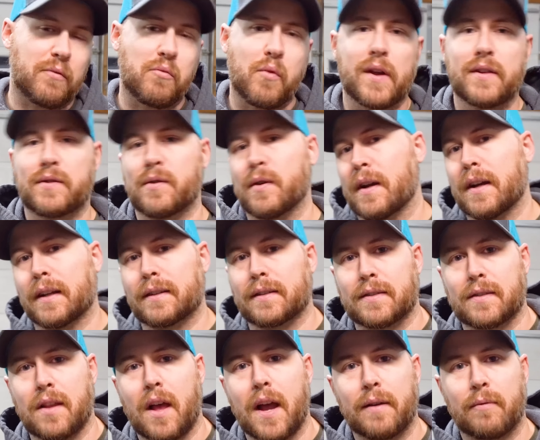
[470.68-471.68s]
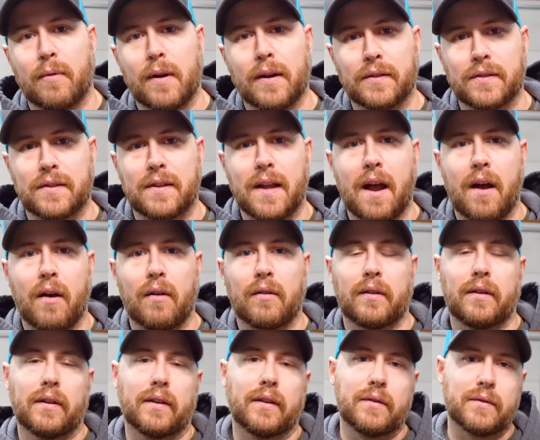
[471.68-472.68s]
Different ways you can cut the slide rails
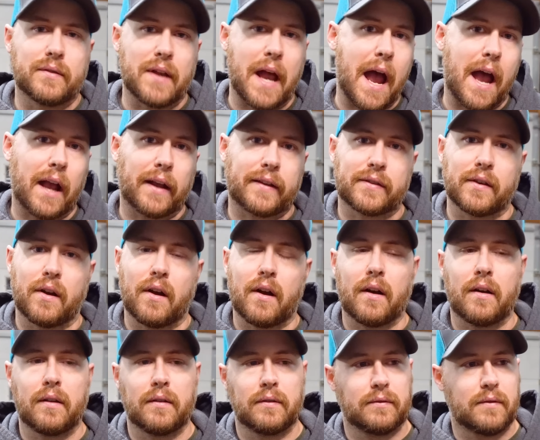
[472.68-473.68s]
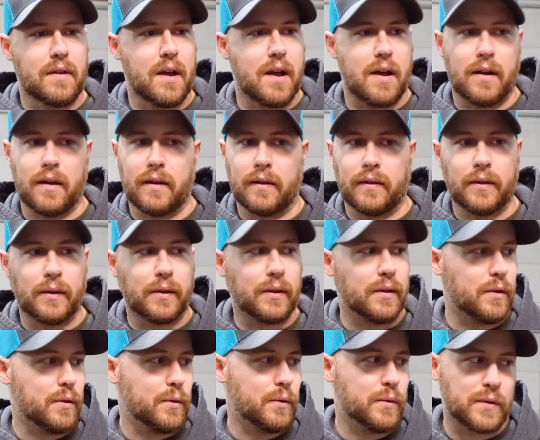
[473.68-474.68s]
down. You can use a hacksaw, you
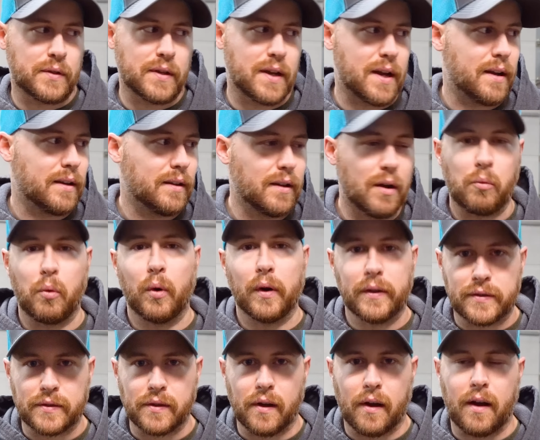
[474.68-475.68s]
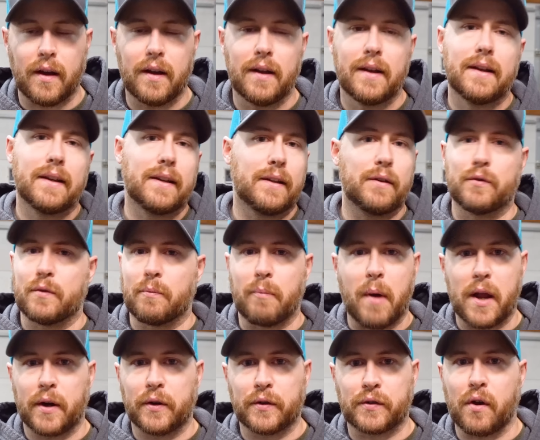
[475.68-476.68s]
can use a wood saw, use a
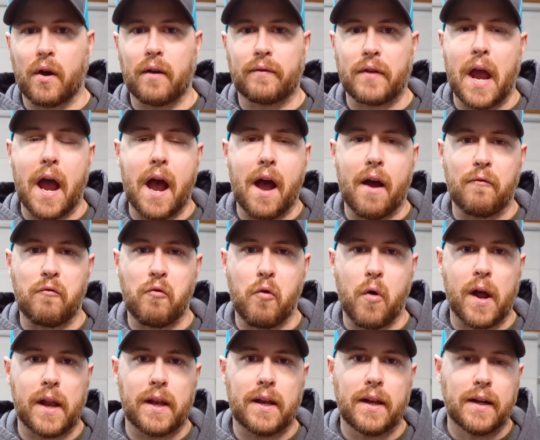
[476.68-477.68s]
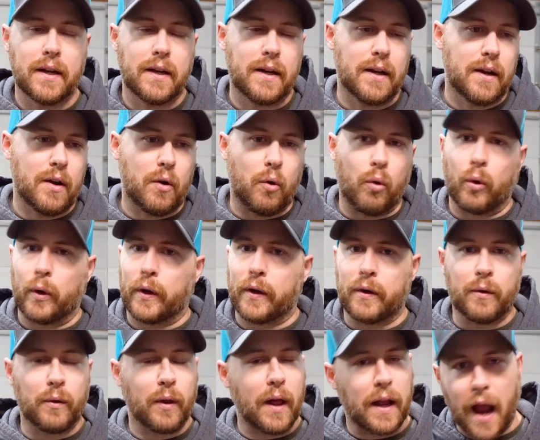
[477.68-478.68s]
miter saw if you have one, or you
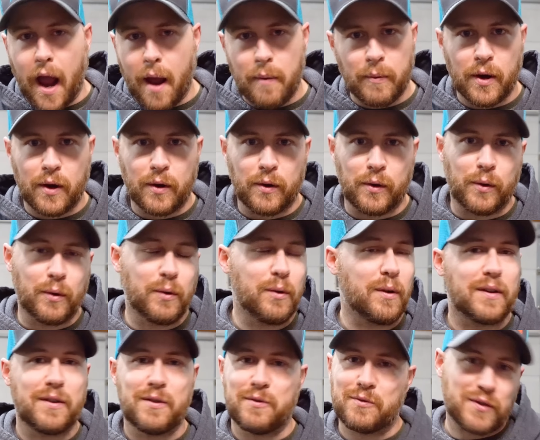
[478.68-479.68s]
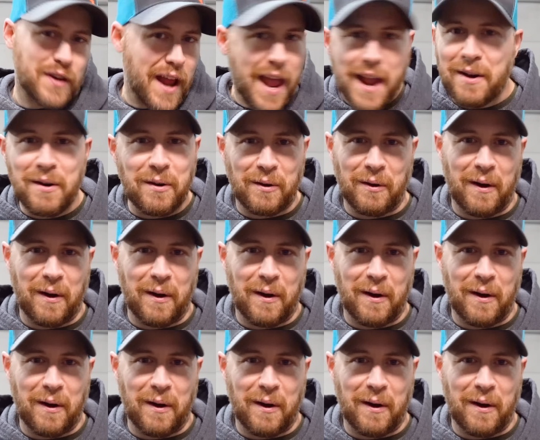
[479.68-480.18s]
can do like I'm gonna do and use an angle